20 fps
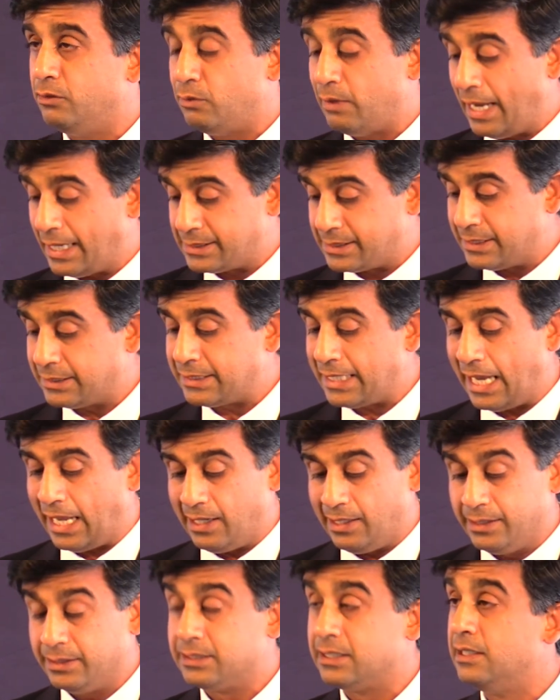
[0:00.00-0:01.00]
has the
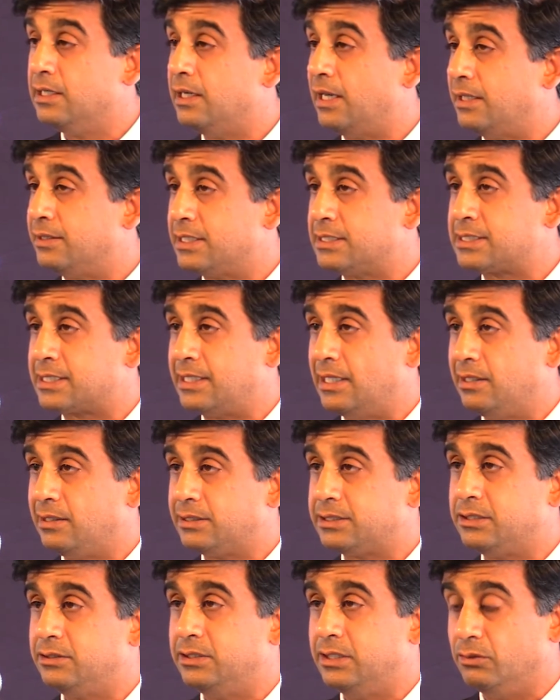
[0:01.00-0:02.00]
talent and the skill
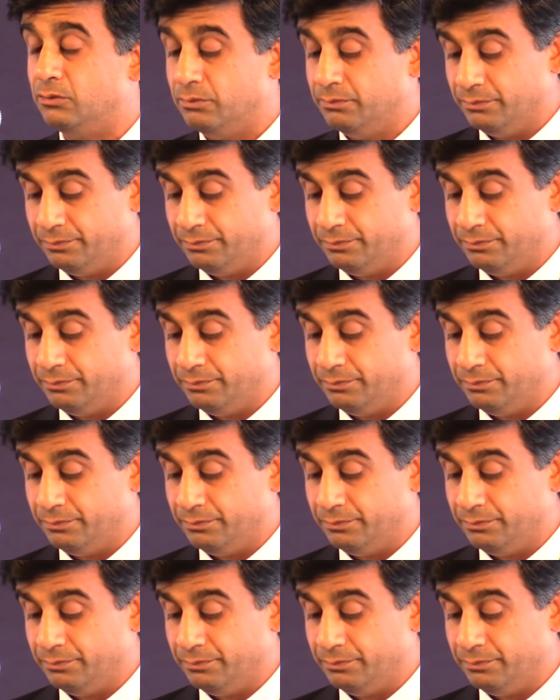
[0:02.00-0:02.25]
to do.